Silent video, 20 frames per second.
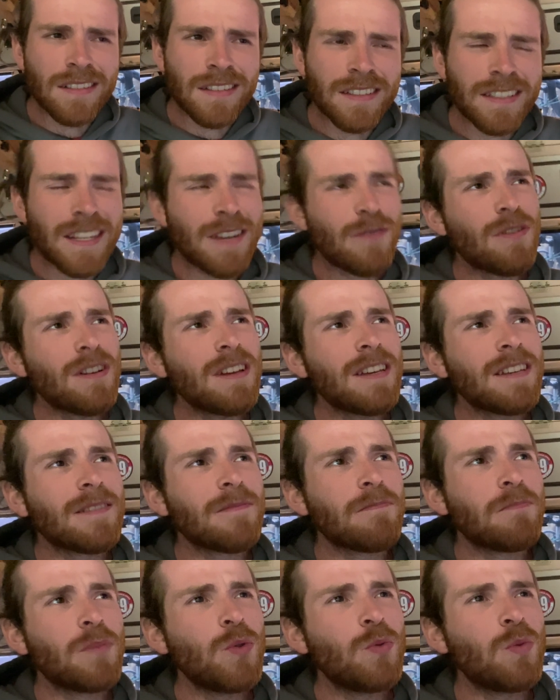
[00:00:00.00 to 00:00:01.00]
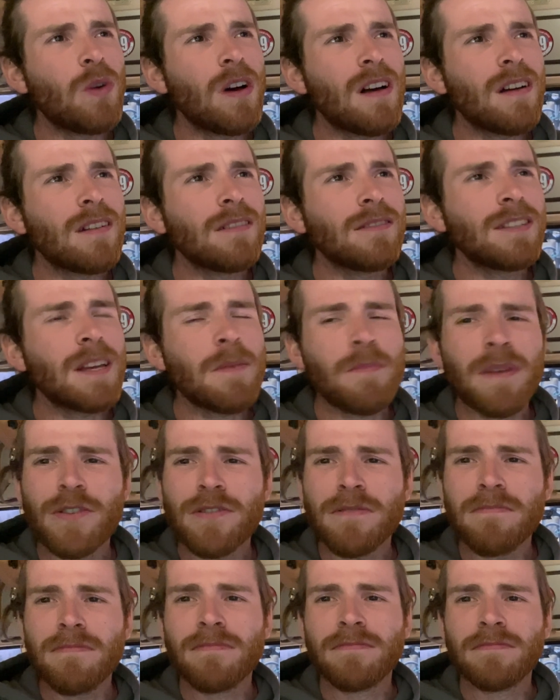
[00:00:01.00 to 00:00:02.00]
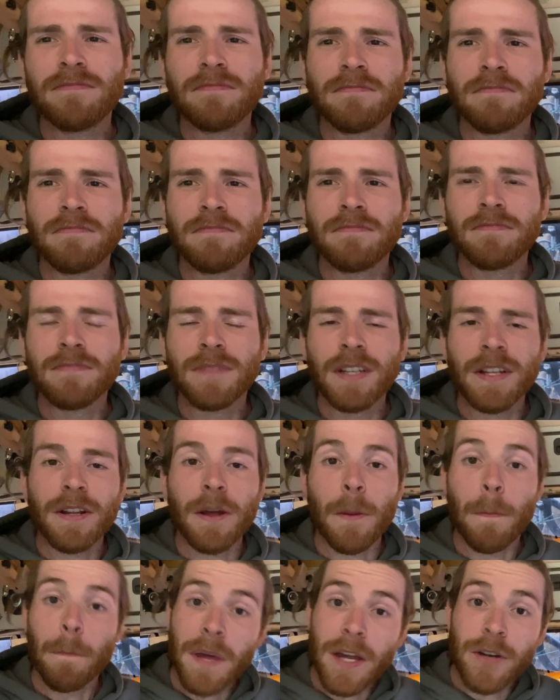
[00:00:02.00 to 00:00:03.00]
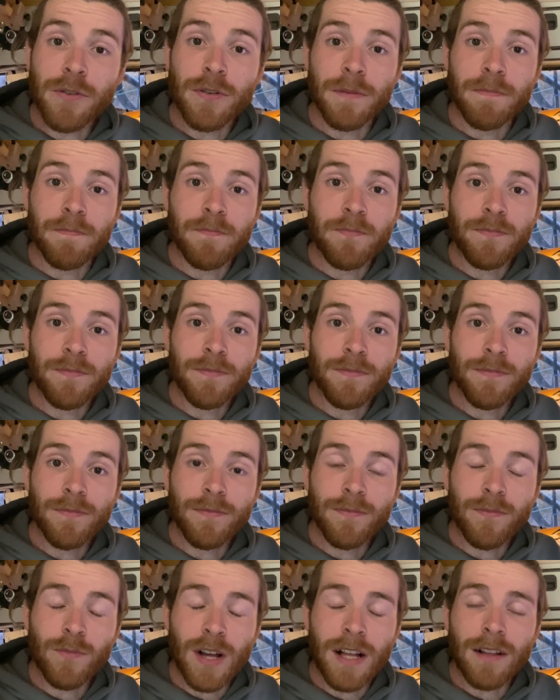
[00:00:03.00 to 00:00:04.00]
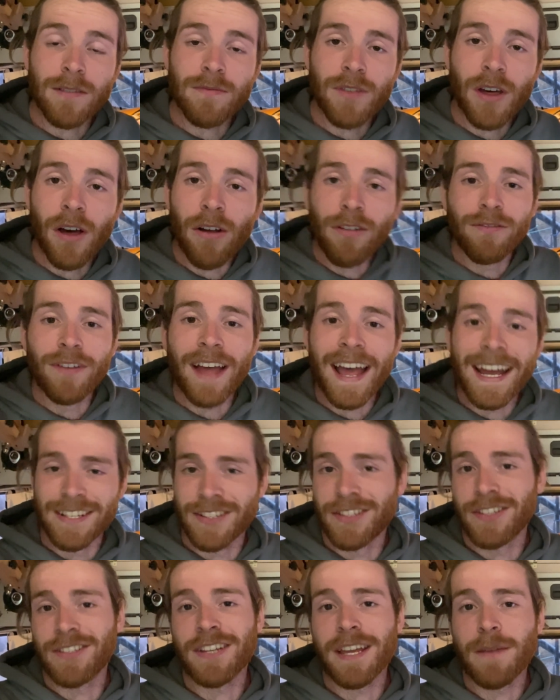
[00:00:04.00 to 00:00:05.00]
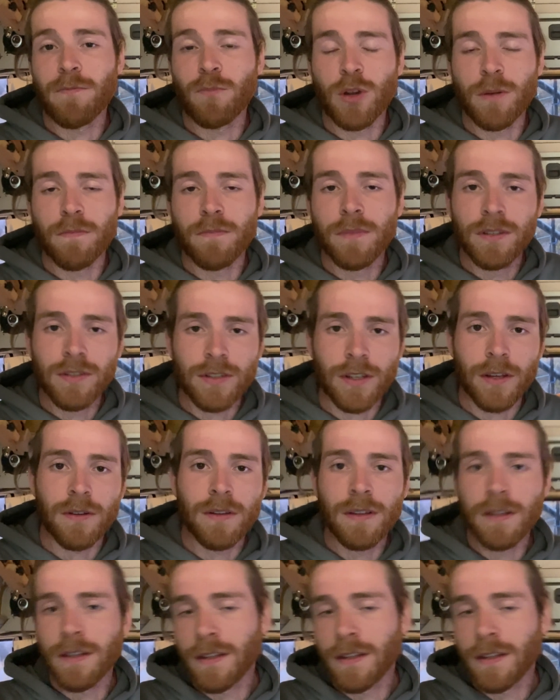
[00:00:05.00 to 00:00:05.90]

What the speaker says: Is that right? Boudoir? Is that bedroom? I don't know. Bedroom. Well, the whole van is the same room, so.